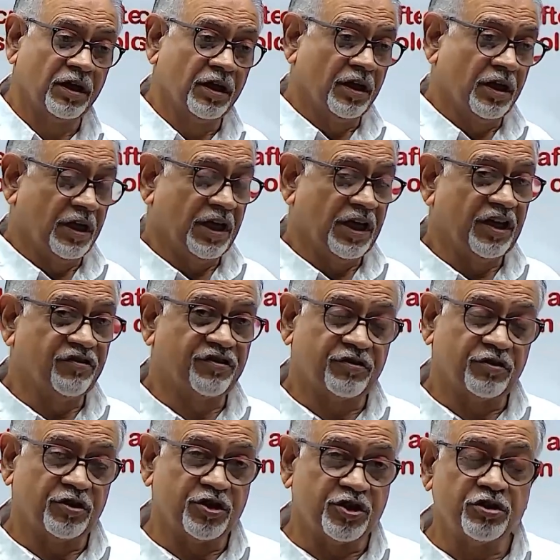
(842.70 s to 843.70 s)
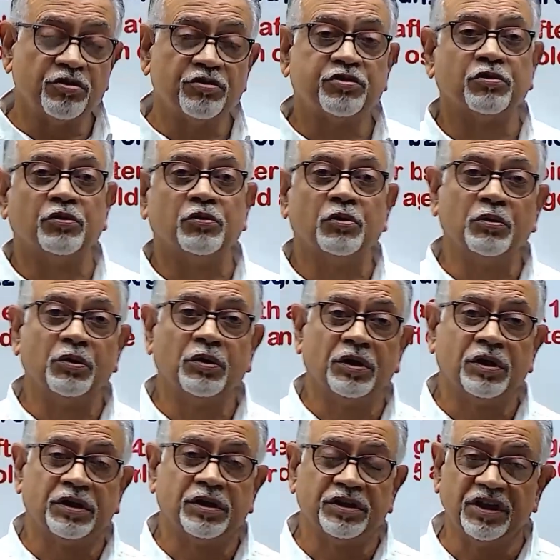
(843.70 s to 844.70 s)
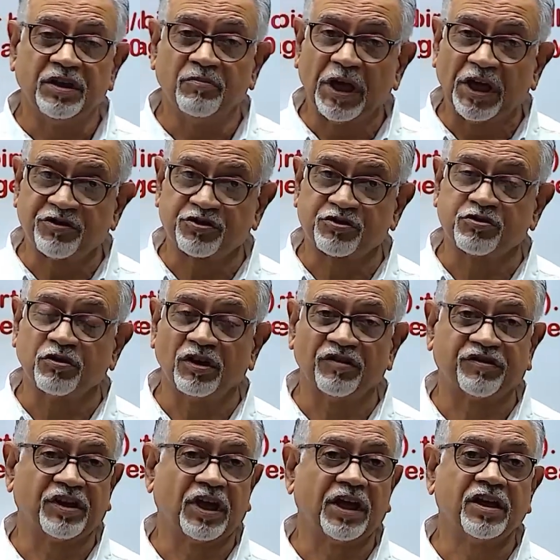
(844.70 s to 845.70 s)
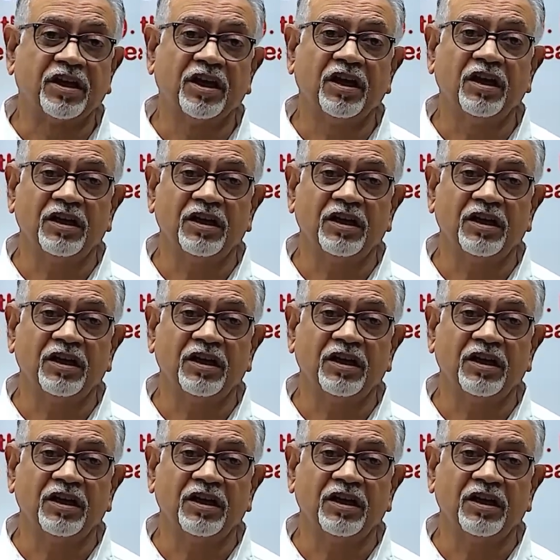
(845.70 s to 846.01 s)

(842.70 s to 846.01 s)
is due to the menstrual cycle.